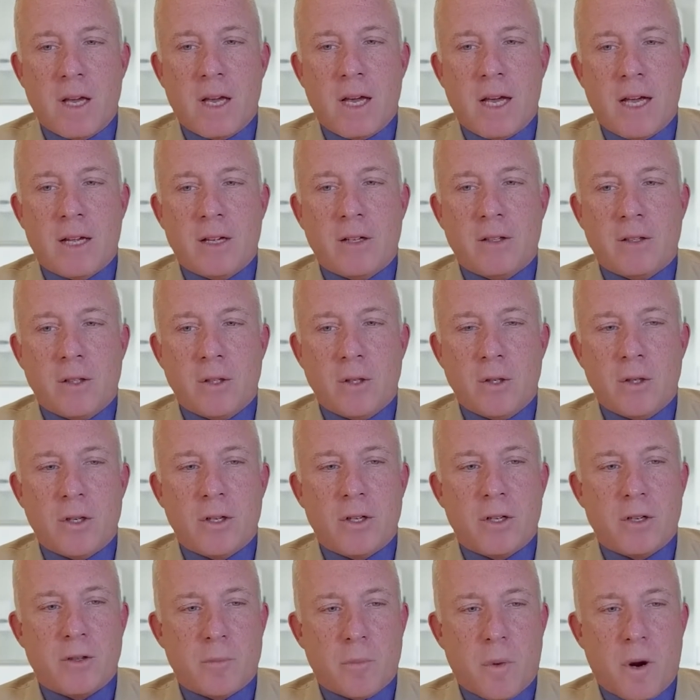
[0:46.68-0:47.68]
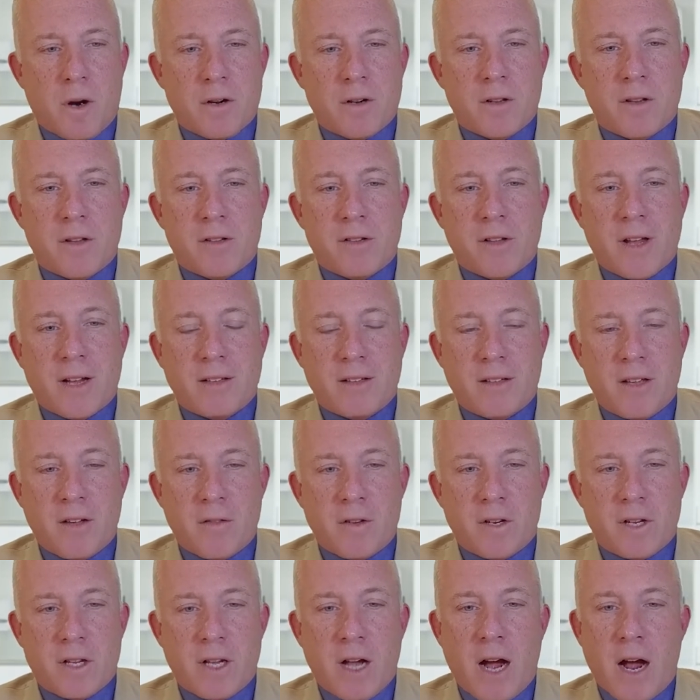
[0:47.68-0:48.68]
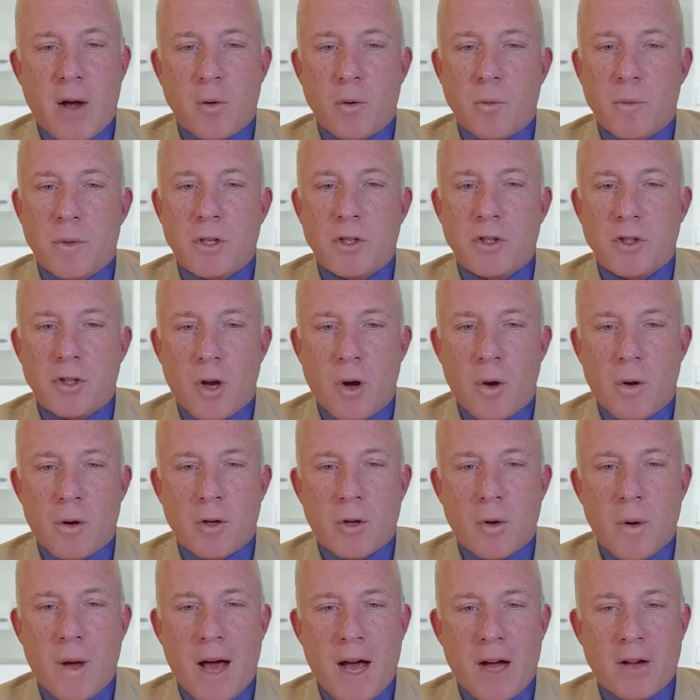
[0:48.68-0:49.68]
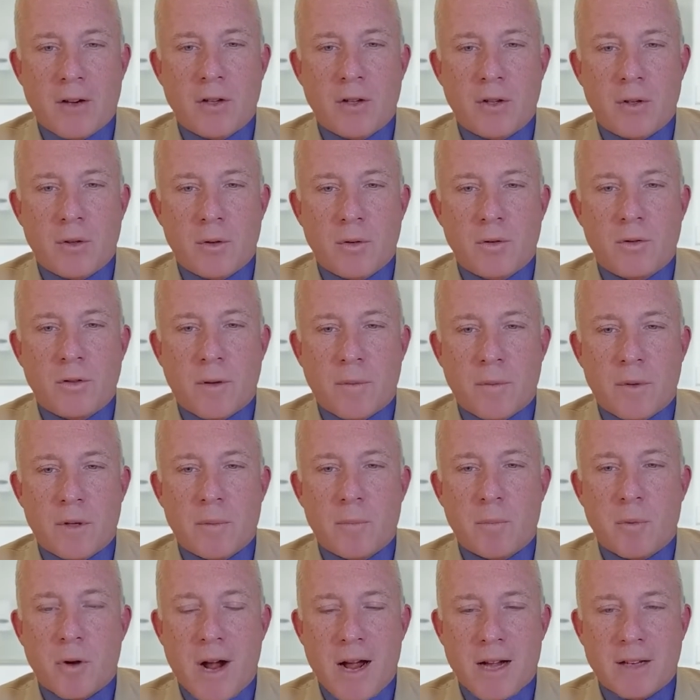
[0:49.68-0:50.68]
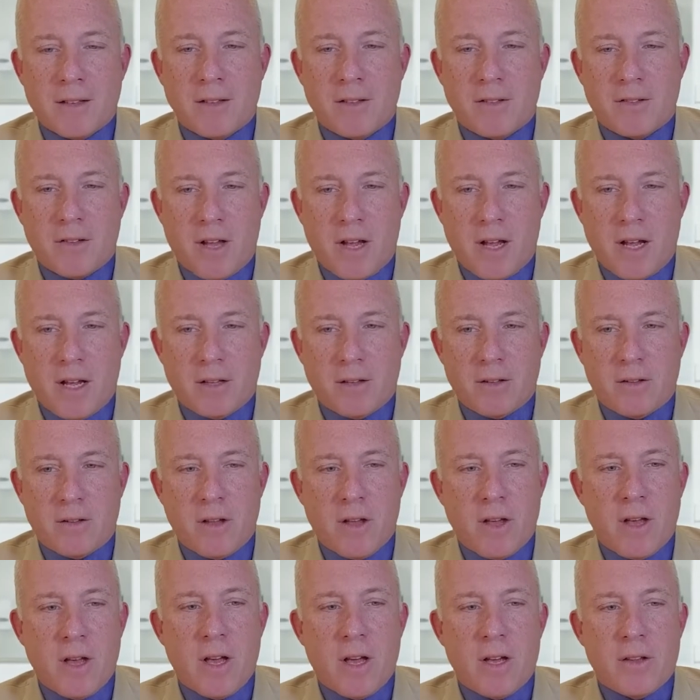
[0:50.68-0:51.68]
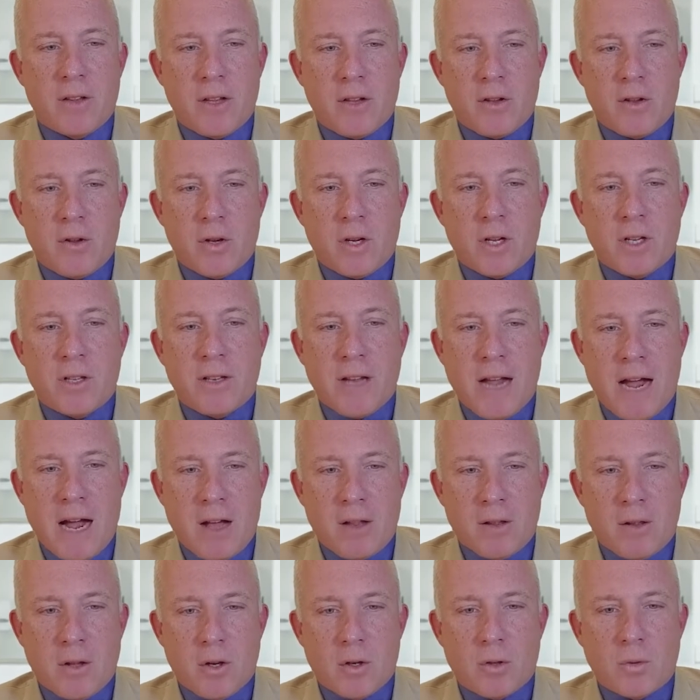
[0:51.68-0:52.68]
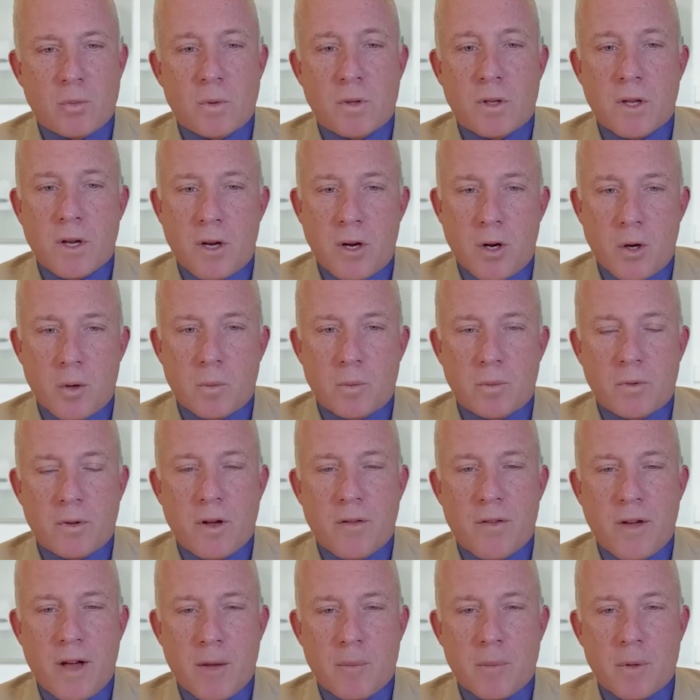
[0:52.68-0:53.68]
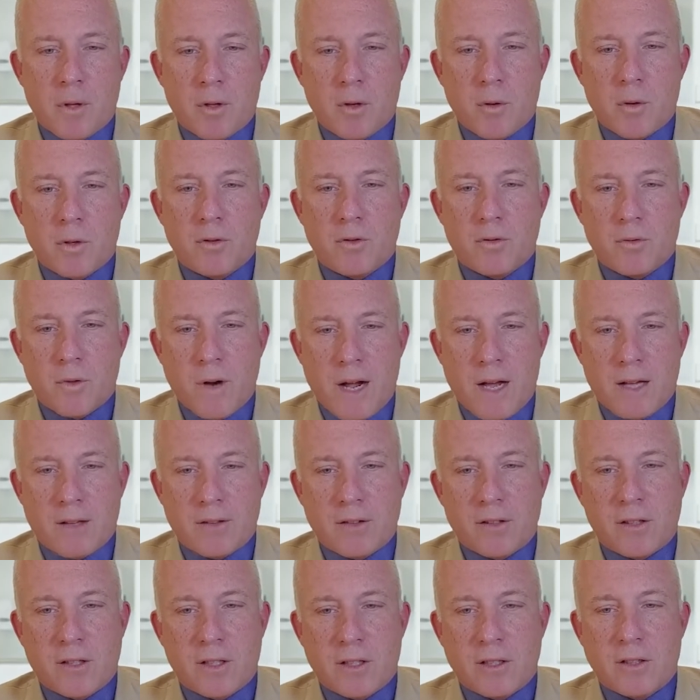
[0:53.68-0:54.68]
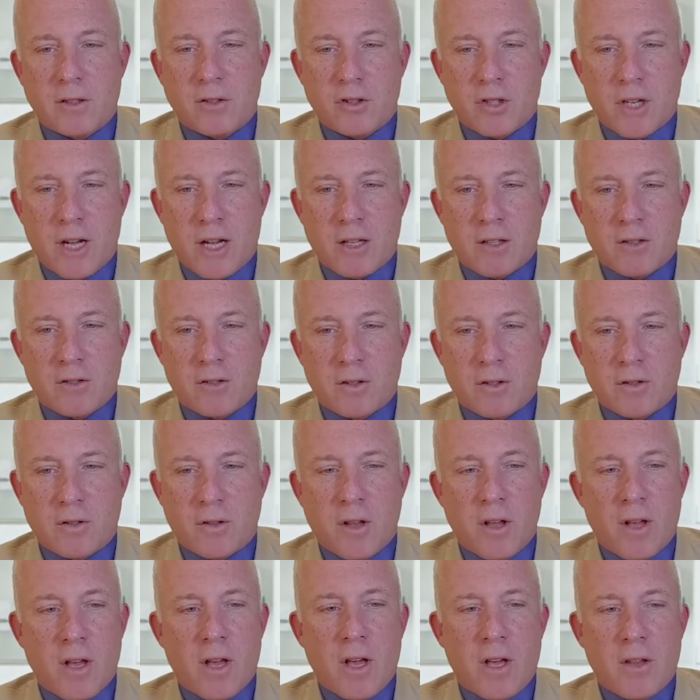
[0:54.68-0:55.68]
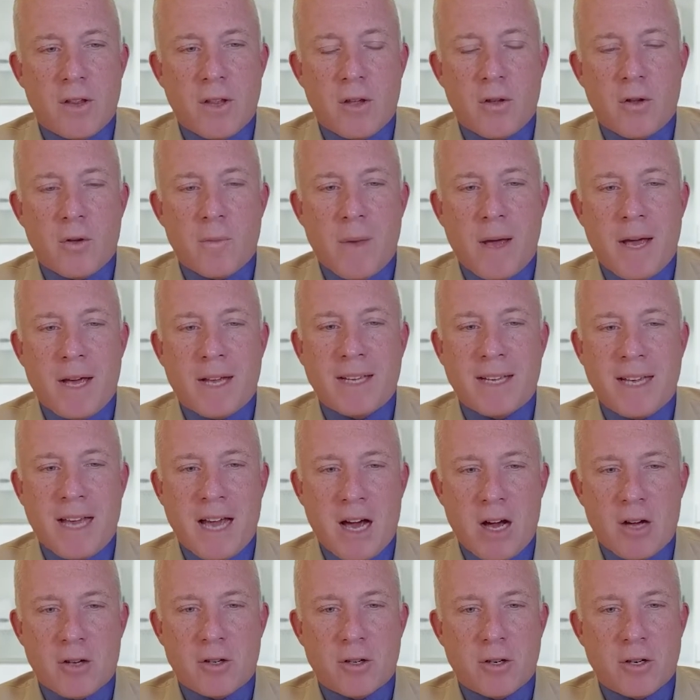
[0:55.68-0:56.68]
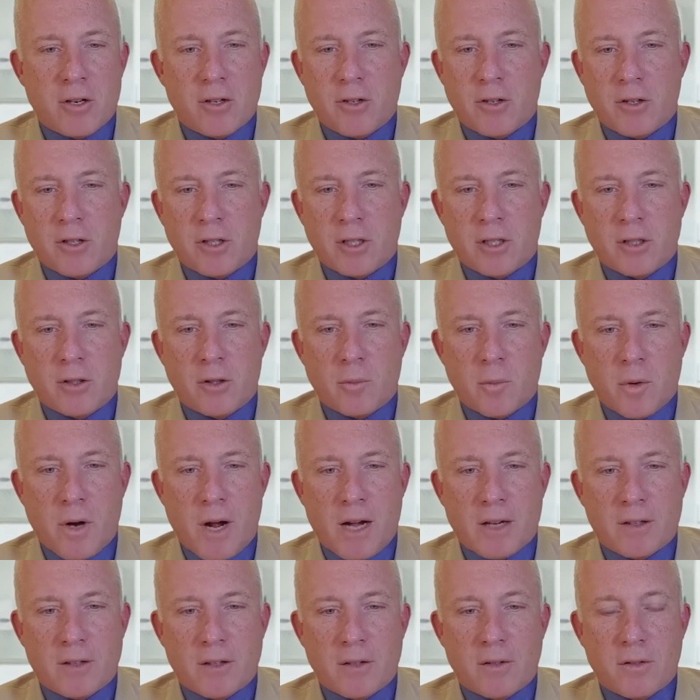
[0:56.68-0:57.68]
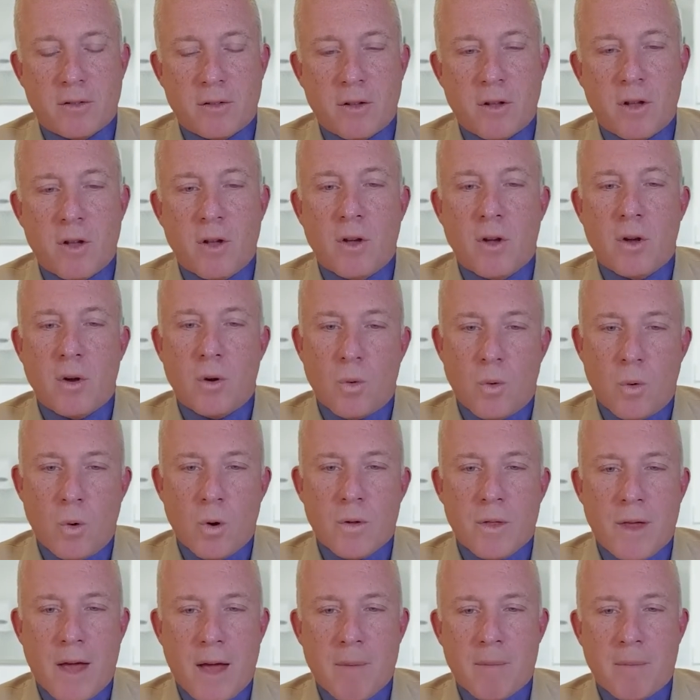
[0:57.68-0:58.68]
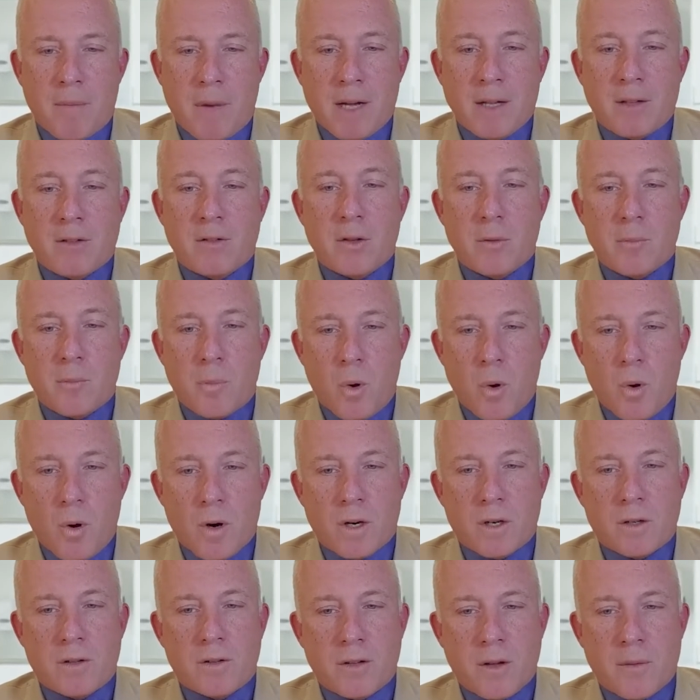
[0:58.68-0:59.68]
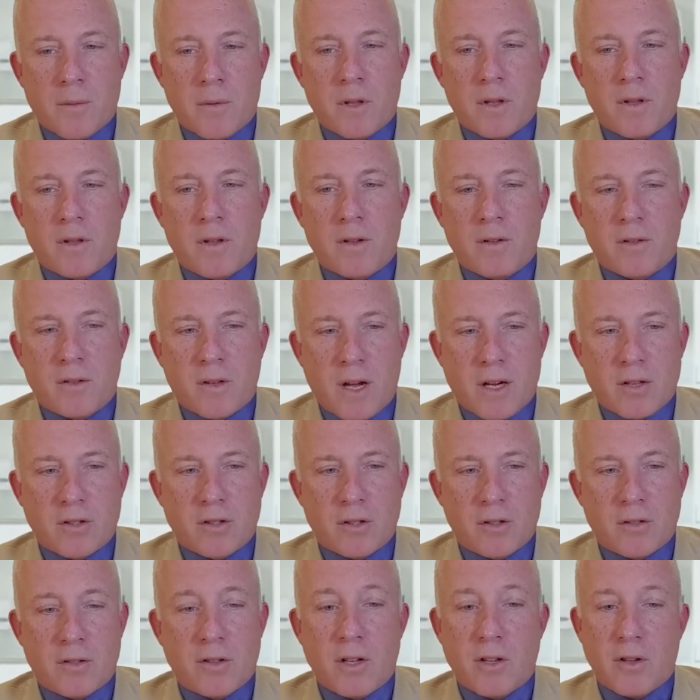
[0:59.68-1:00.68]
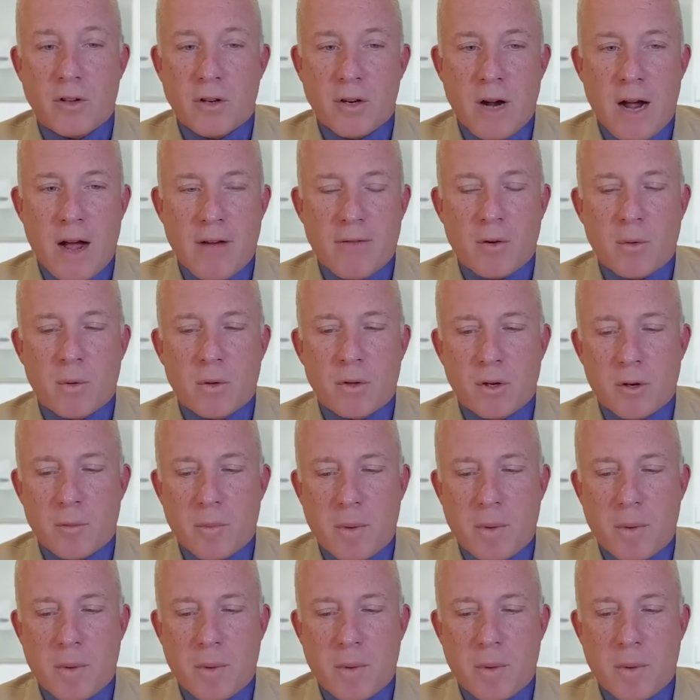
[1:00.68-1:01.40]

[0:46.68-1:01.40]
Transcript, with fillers: Included as part of this activity, I will be showing you how to use some of the practice aids that you can download with the hopes of helping you address clinical challenges that you may encounter in your clinical practice or that might support some of the discussions that you're having with your